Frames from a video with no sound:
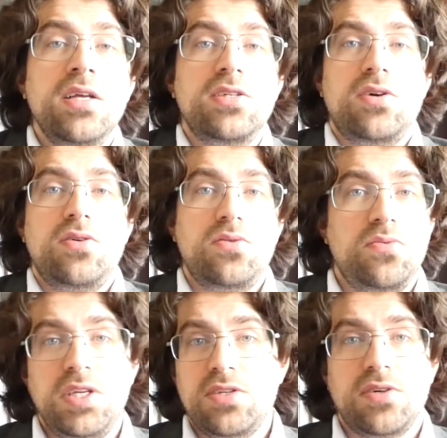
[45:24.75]
So
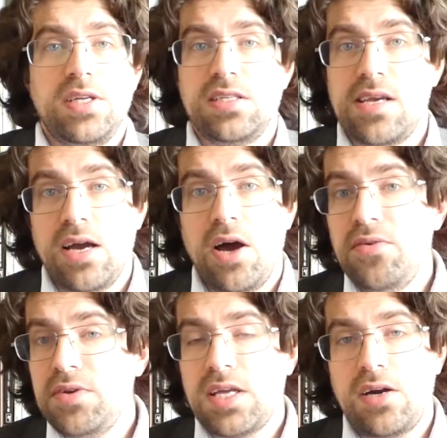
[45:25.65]
returning, say,
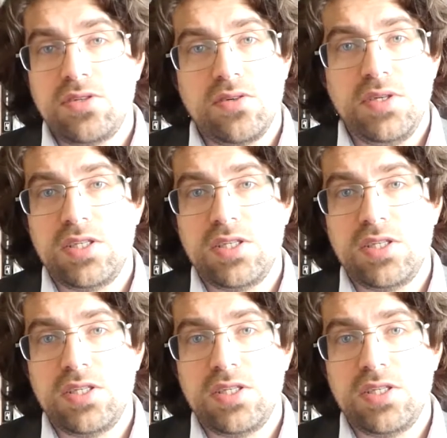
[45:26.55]
100,000